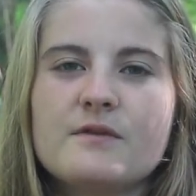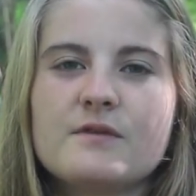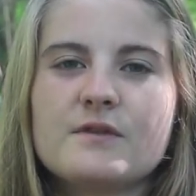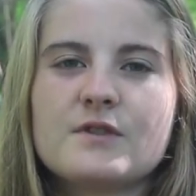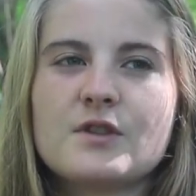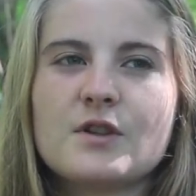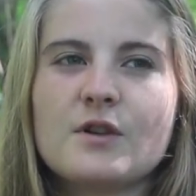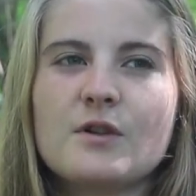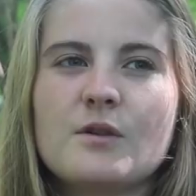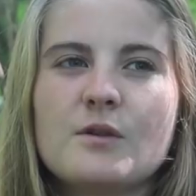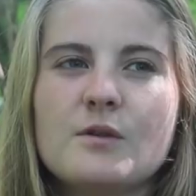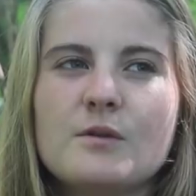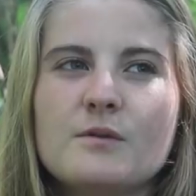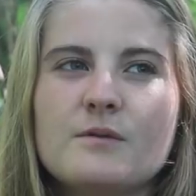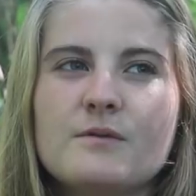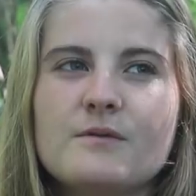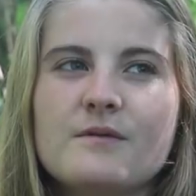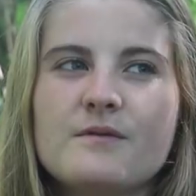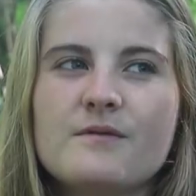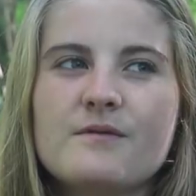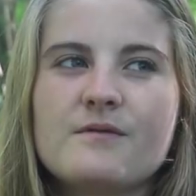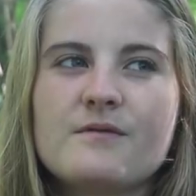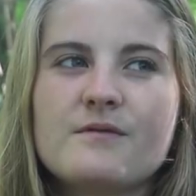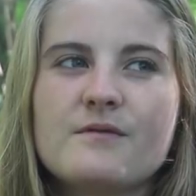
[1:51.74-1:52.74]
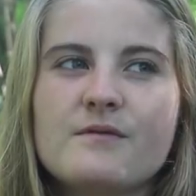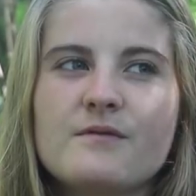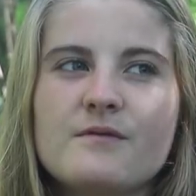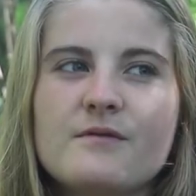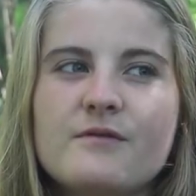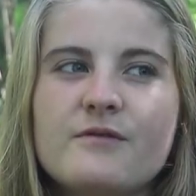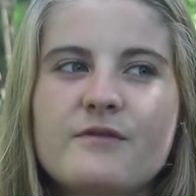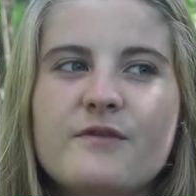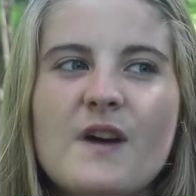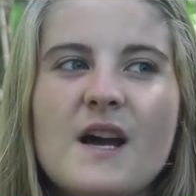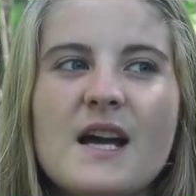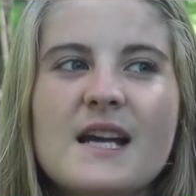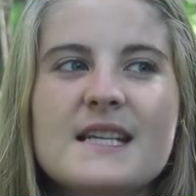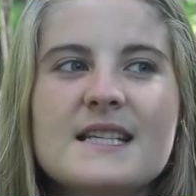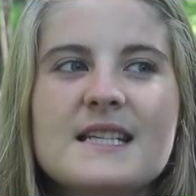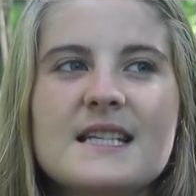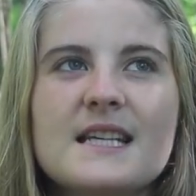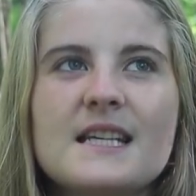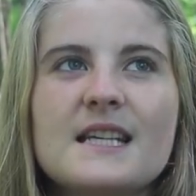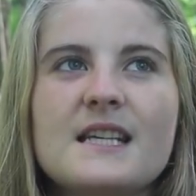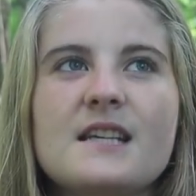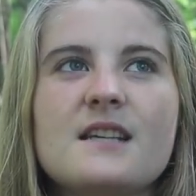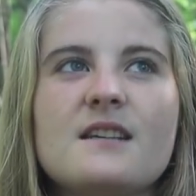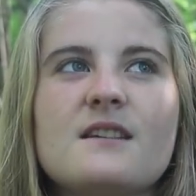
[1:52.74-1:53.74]
So
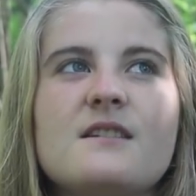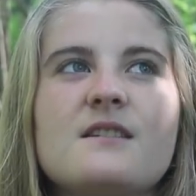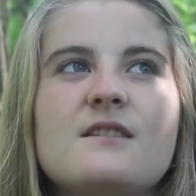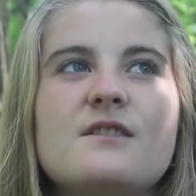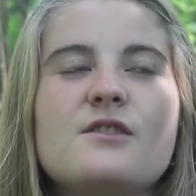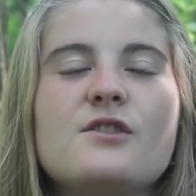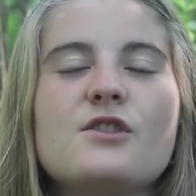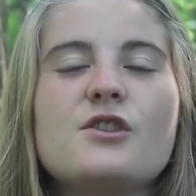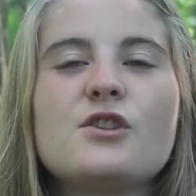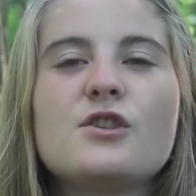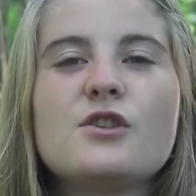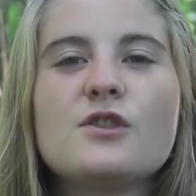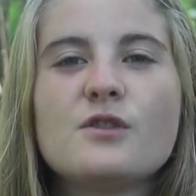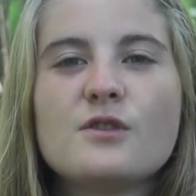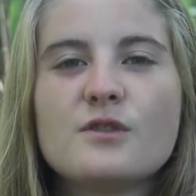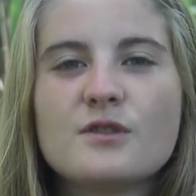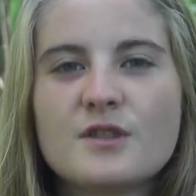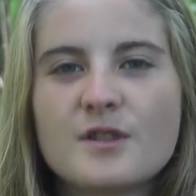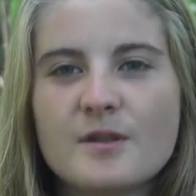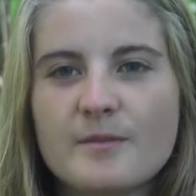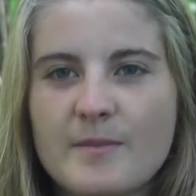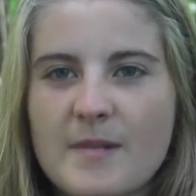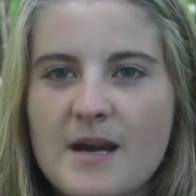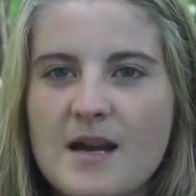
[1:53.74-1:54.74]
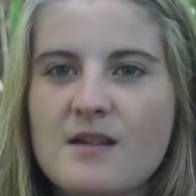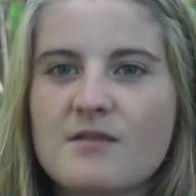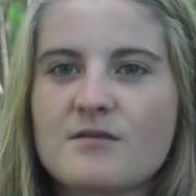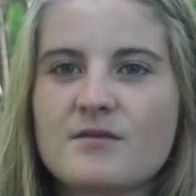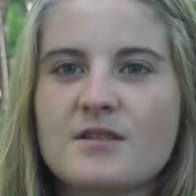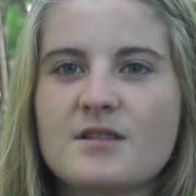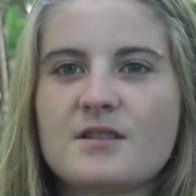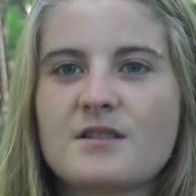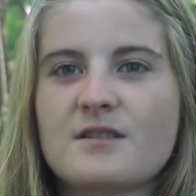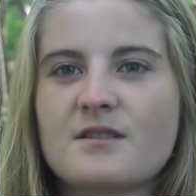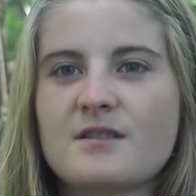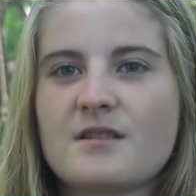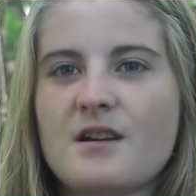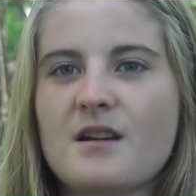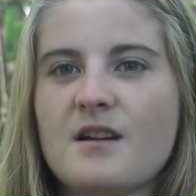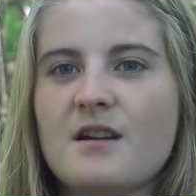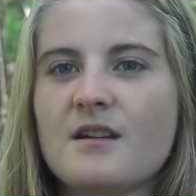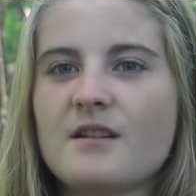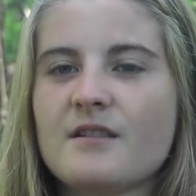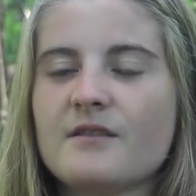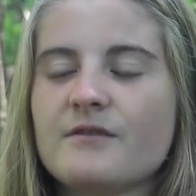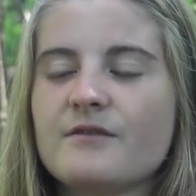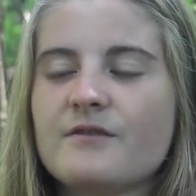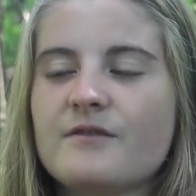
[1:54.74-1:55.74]
finding huge amounts
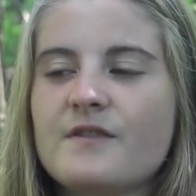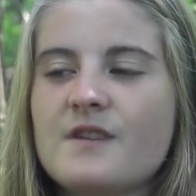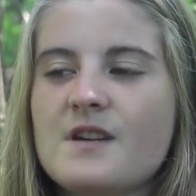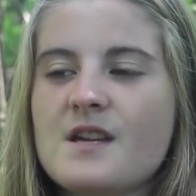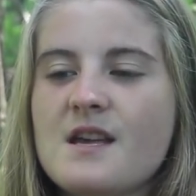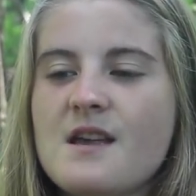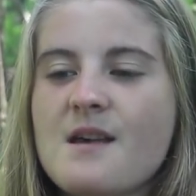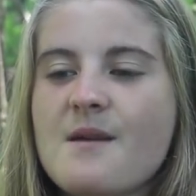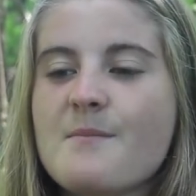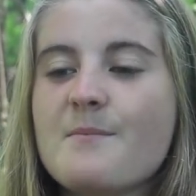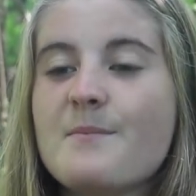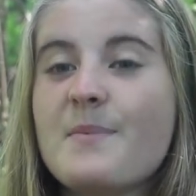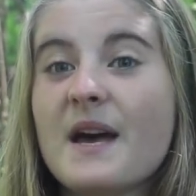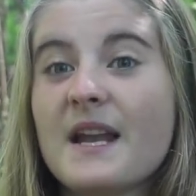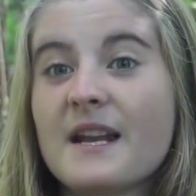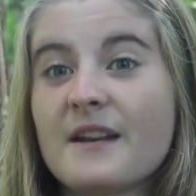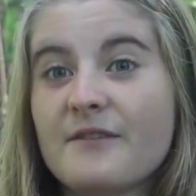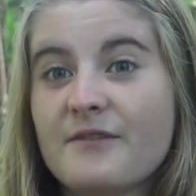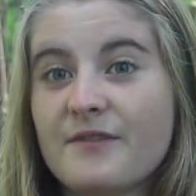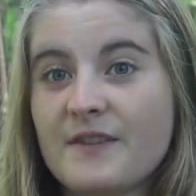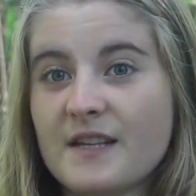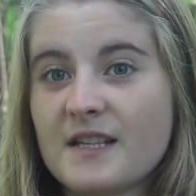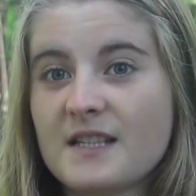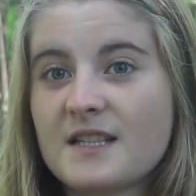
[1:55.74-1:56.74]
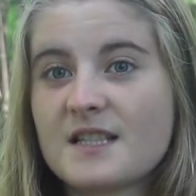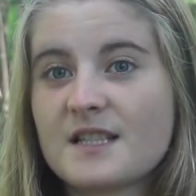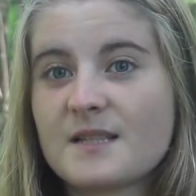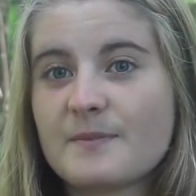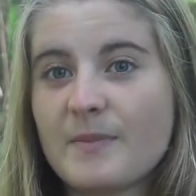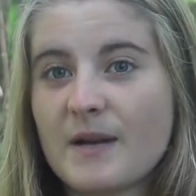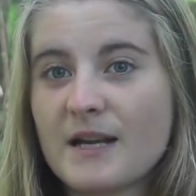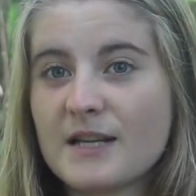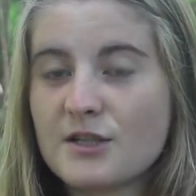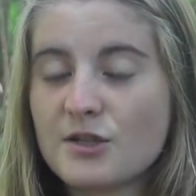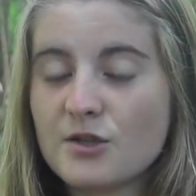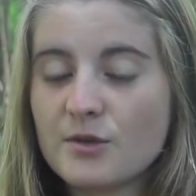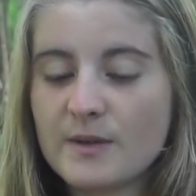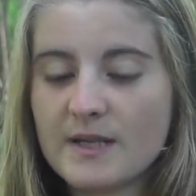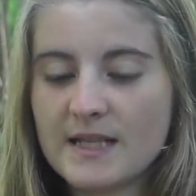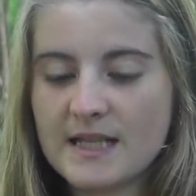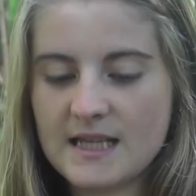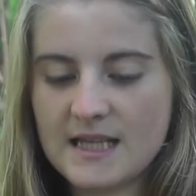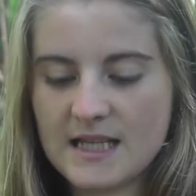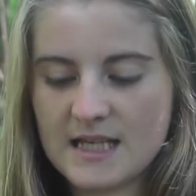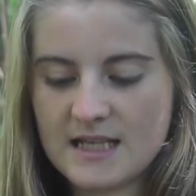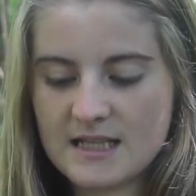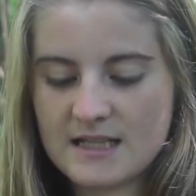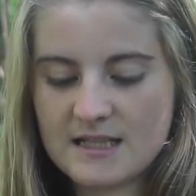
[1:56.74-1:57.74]
of benefits by
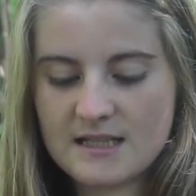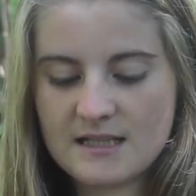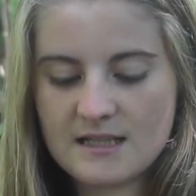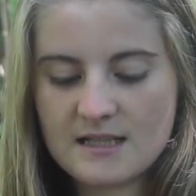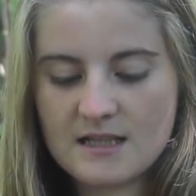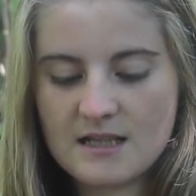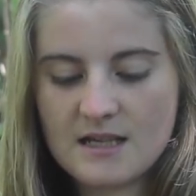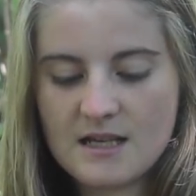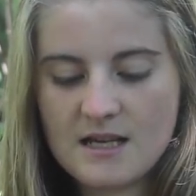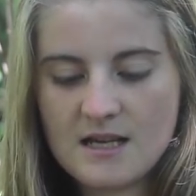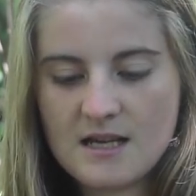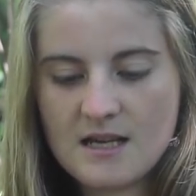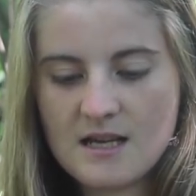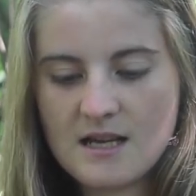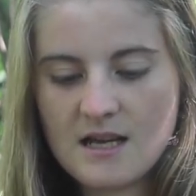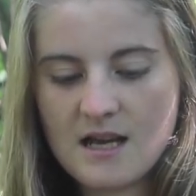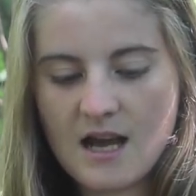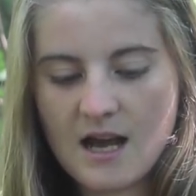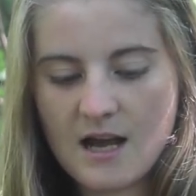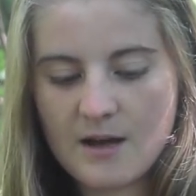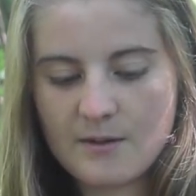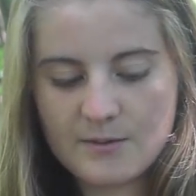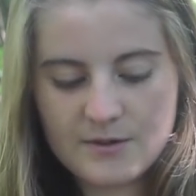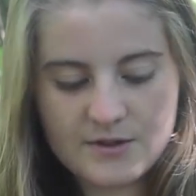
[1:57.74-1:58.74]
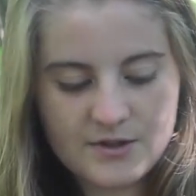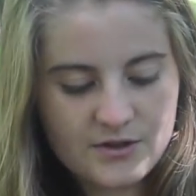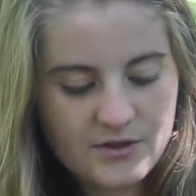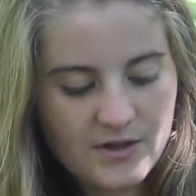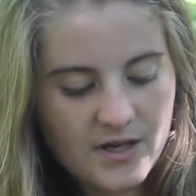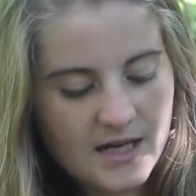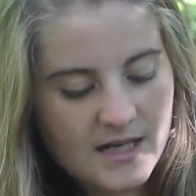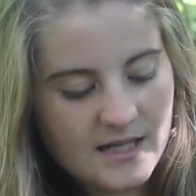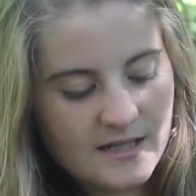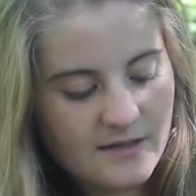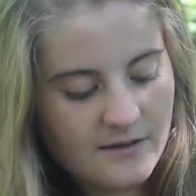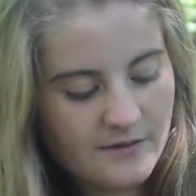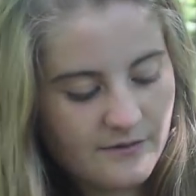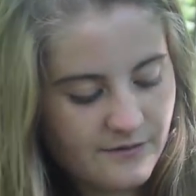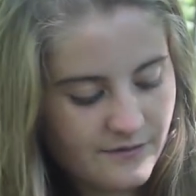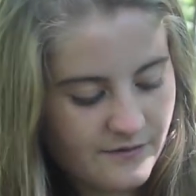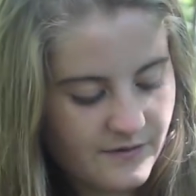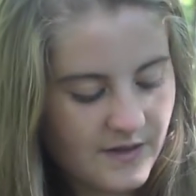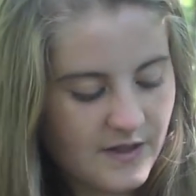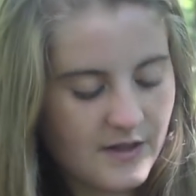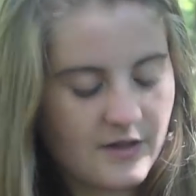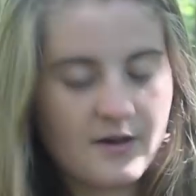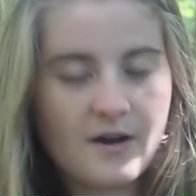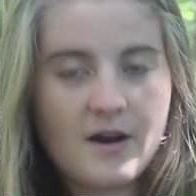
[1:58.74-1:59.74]
doing this, I was trying to
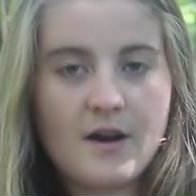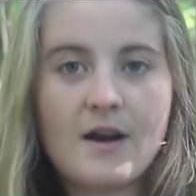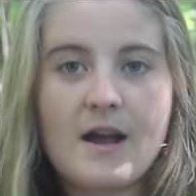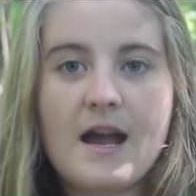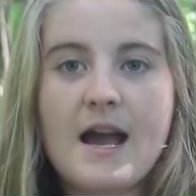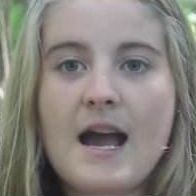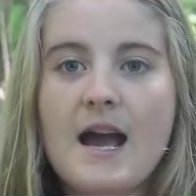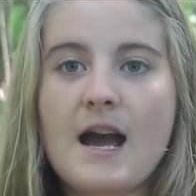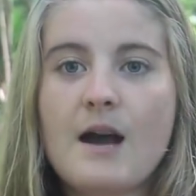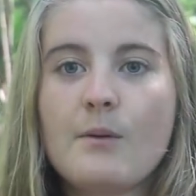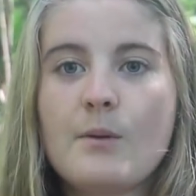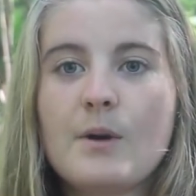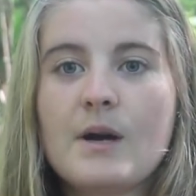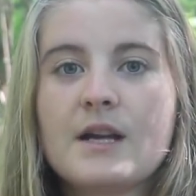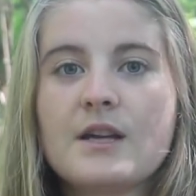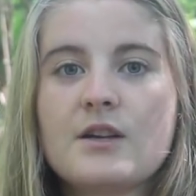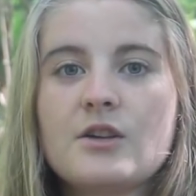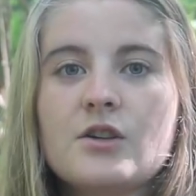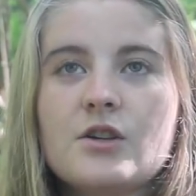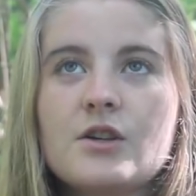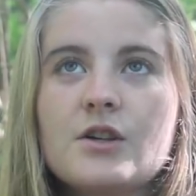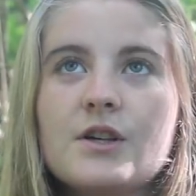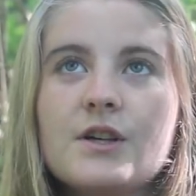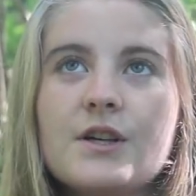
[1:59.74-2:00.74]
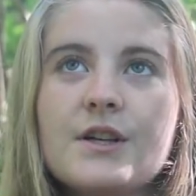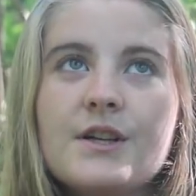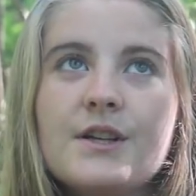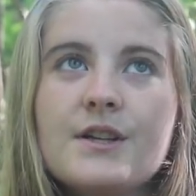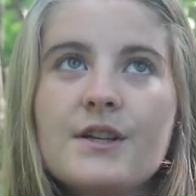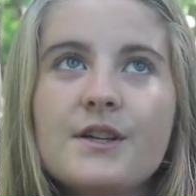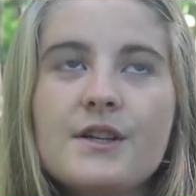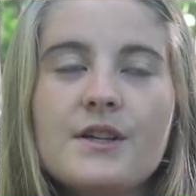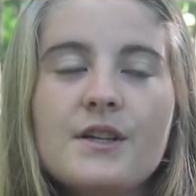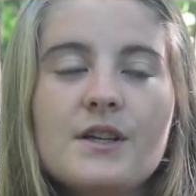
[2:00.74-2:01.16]
figure out how I could